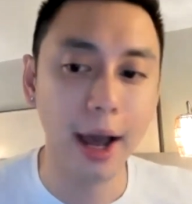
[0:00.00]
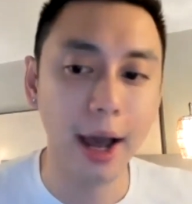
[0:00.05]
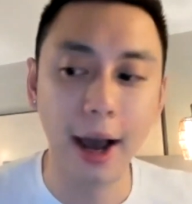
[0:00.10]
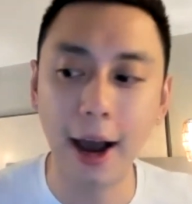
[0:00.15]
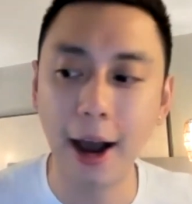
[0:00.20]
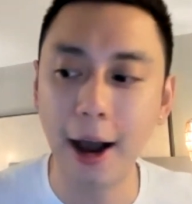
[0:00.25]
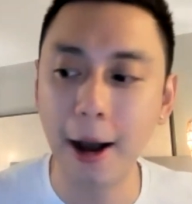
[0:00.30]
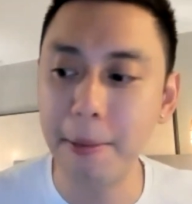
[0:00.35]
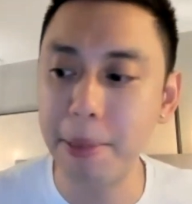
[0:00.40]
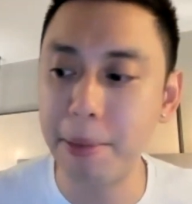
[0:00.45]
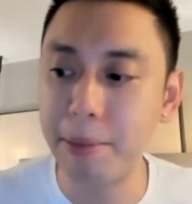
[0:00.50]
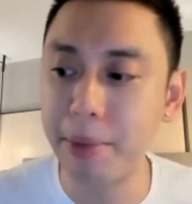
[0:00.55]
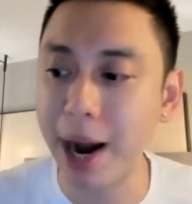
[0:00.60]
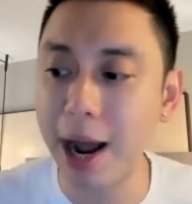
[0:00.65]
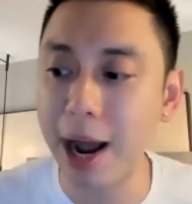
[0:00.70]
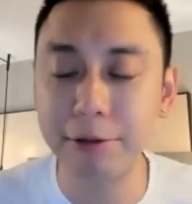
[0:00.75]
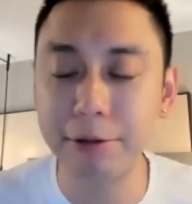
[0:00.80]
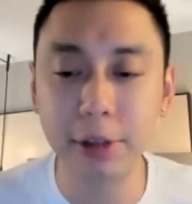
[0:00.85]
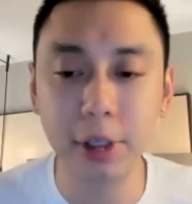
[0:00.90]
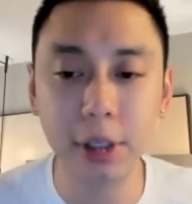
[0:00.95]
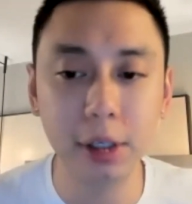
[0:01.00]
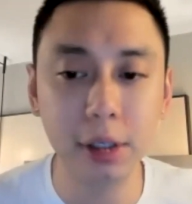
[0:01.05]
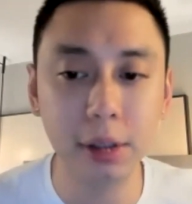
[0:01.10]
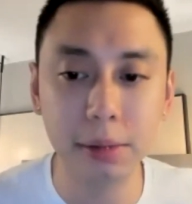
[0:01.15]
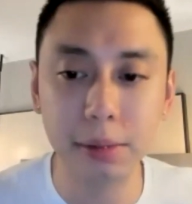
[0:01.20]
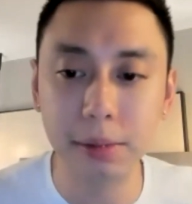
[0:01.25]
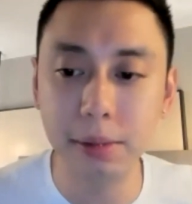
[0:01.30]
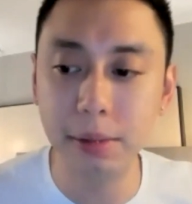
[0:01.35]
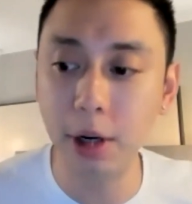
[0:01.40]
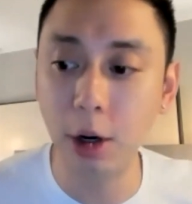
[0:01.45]
But after
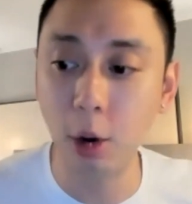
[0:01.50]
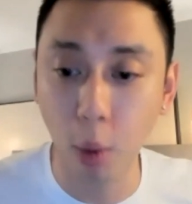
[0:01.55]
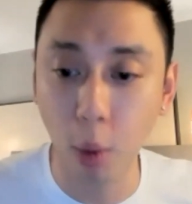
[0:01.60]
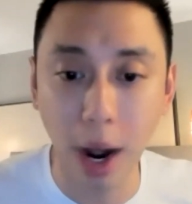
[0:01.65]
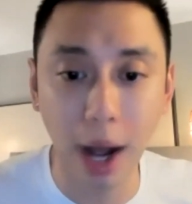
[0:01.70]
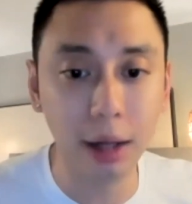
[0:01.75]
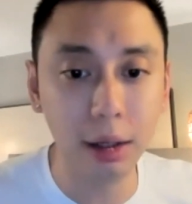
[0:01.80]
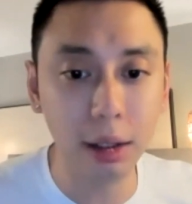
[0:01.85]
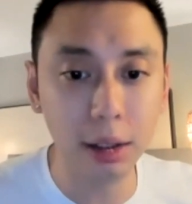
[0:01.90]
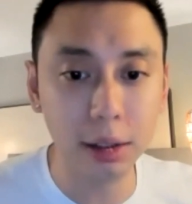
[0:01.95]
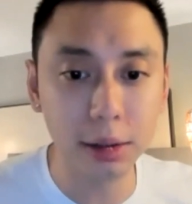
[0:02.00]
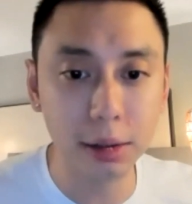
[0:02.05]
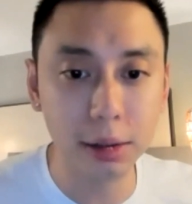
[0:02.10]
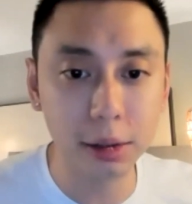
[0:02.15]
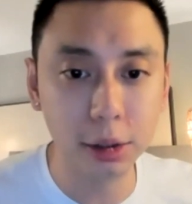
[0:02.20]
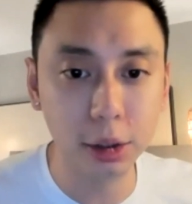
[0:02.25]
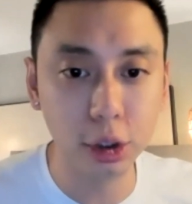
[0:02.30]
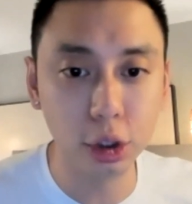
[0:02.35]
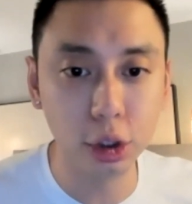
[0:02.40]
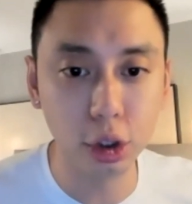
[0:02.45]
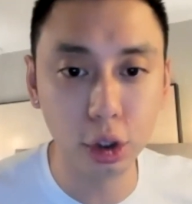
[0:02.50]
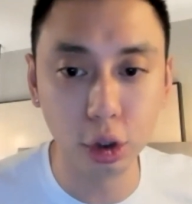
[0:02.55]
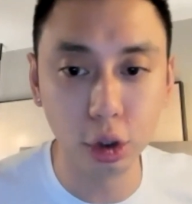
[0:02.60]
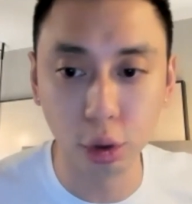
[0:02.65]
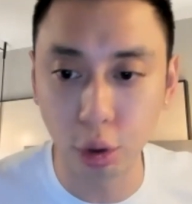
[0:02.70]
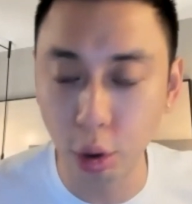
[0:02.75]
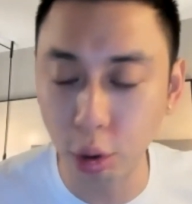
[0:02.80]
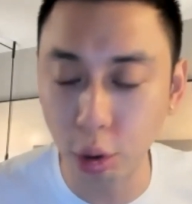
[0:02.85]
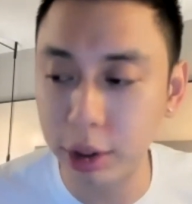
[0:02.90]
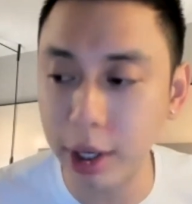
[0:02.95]
a while, you'll
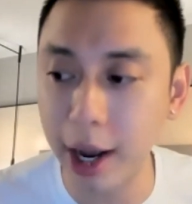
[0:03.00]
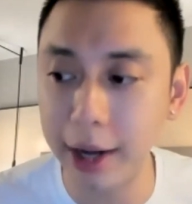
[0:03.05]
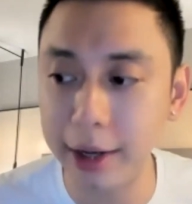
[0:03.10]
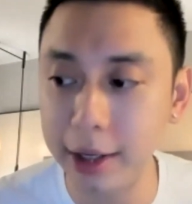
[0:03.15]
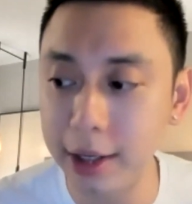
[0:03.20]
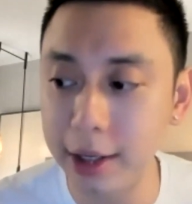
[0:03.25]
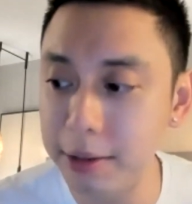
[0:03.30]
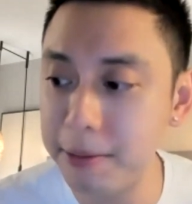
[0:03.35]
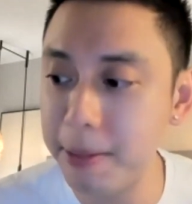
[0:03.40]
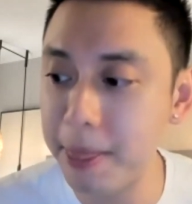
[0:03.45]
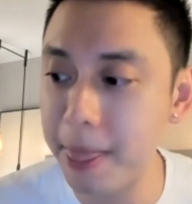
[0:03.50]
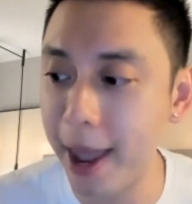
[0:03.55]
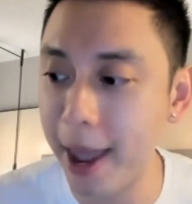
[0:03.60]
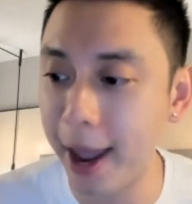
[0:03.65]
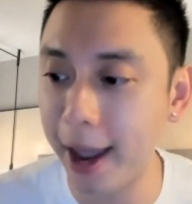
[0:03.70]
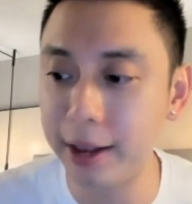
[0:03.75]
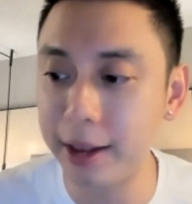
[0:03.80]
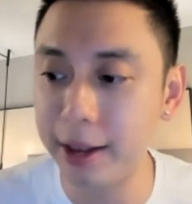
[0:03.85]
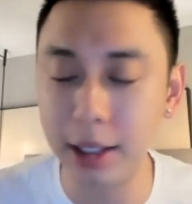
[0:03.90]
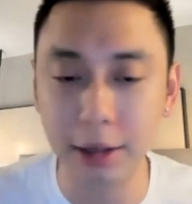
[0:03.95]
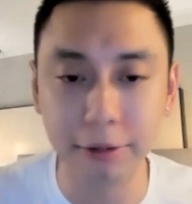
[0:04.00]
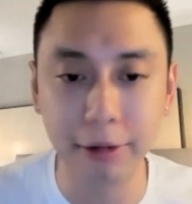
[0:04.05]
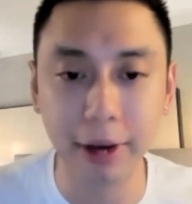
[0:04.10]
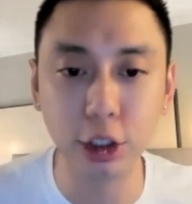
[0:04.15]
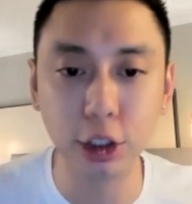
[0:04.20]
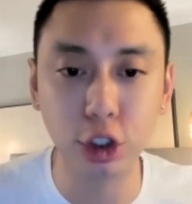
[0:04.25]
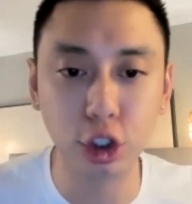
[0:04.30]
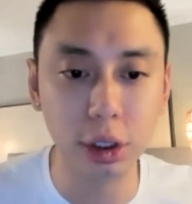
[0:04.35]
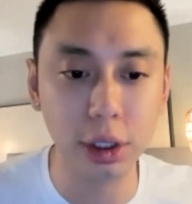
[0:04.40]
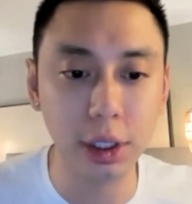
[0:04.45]
grow tired and
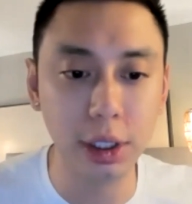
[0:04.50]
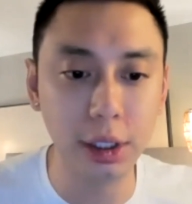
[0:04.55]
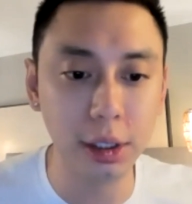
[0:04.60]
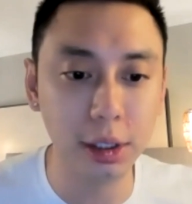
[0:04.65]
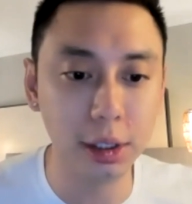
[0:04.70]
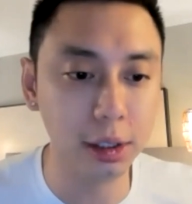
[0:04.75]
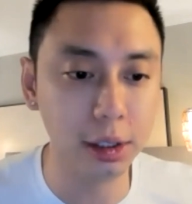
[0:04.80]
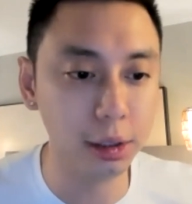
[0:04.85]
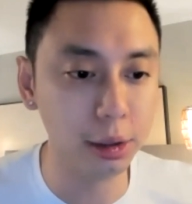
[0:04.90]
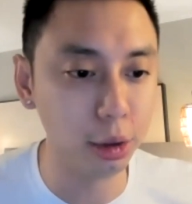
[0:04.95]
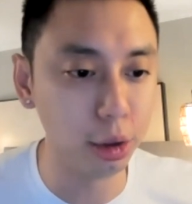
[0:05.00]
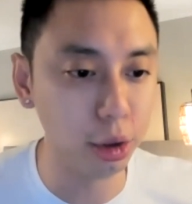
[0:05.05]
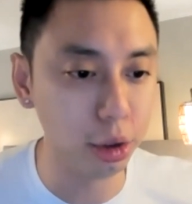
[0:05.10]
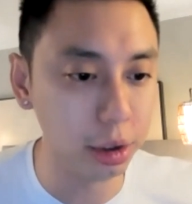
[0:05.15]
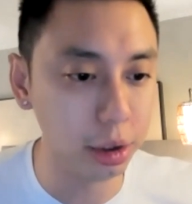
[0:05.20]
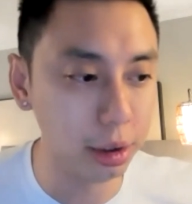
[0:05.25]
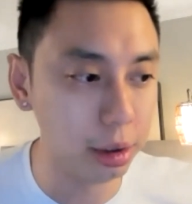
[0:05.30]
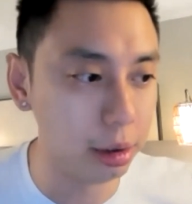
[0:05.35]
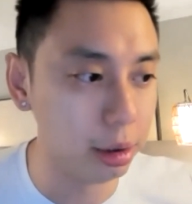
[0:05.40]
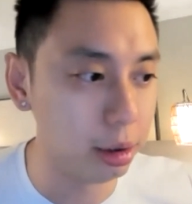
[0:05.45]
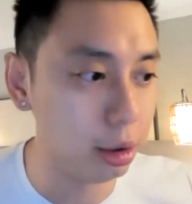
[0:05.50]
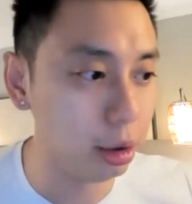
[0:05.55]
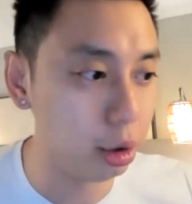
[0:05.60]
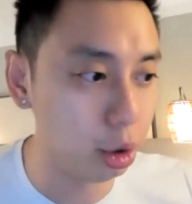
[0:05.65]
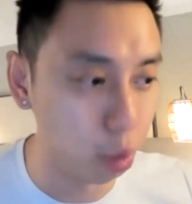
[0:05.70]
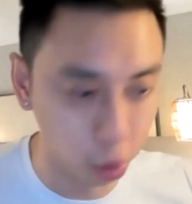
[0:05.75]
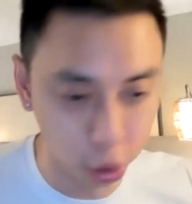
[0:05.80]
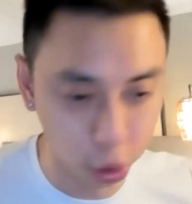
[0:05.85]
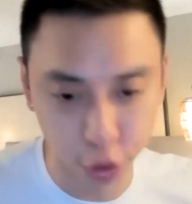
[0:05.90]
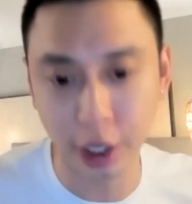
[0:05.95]
eventually
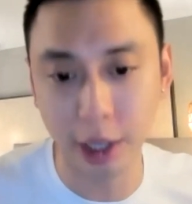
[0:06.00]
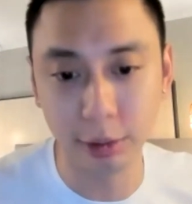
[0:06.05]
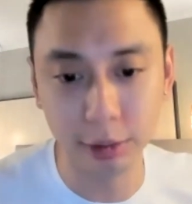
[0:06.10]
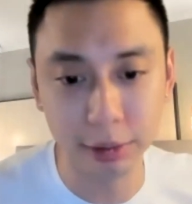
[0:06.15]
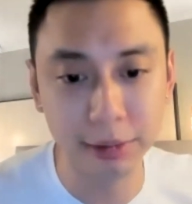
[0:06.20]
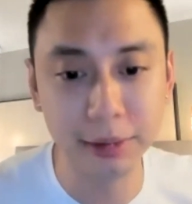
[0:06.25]
you will drown.